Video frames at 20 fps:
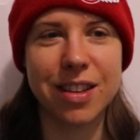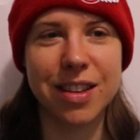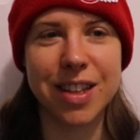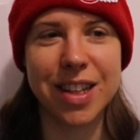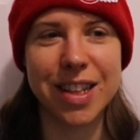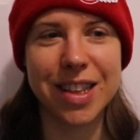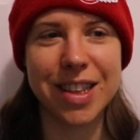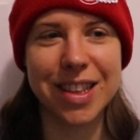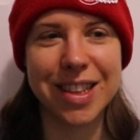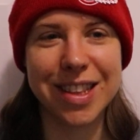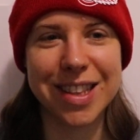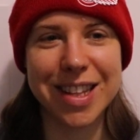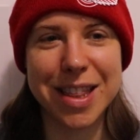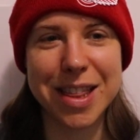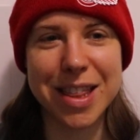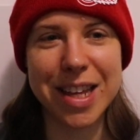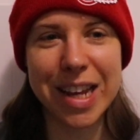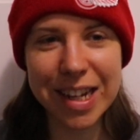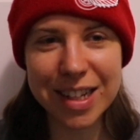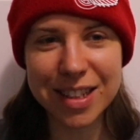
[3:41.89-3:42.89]
the
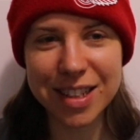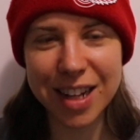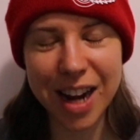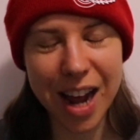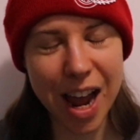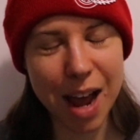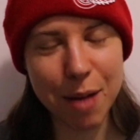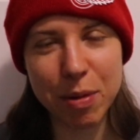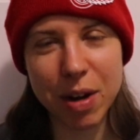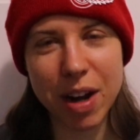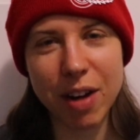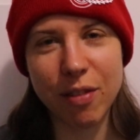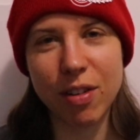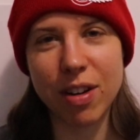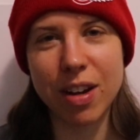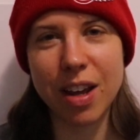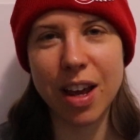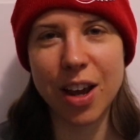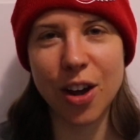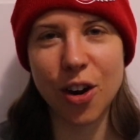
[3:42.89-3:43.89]
things that happen
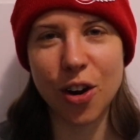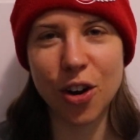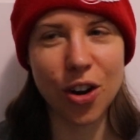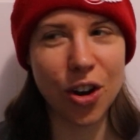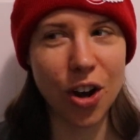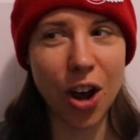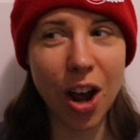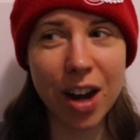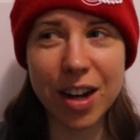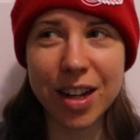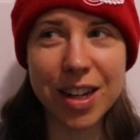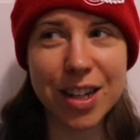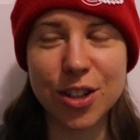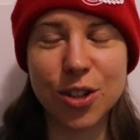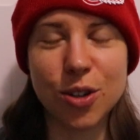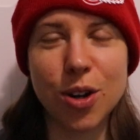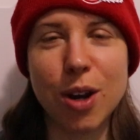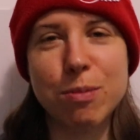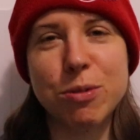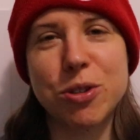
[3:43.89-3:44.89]
every day are not
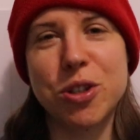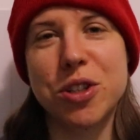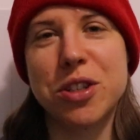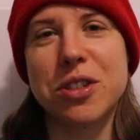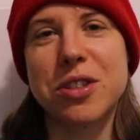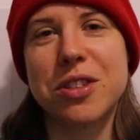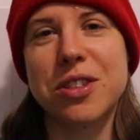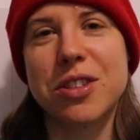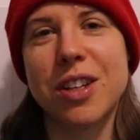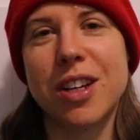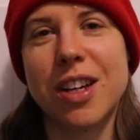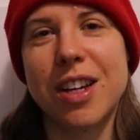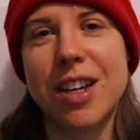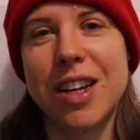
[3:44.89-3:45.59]
interruptions.